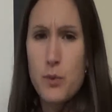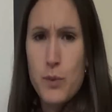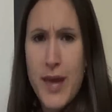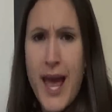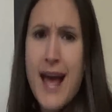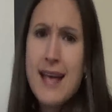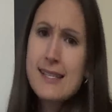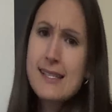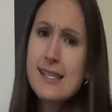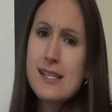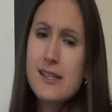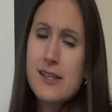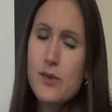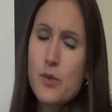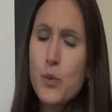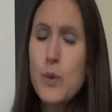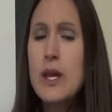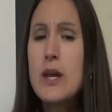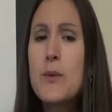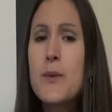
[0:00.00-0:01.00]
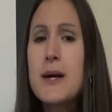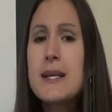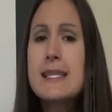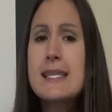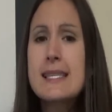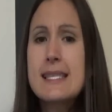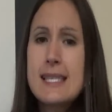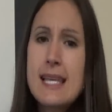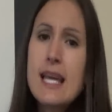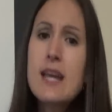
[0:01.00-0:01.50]
Yes, we want
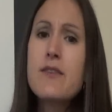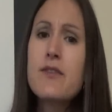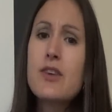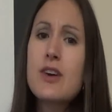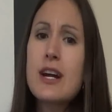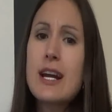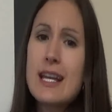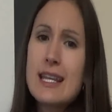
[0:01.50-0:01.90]
slavery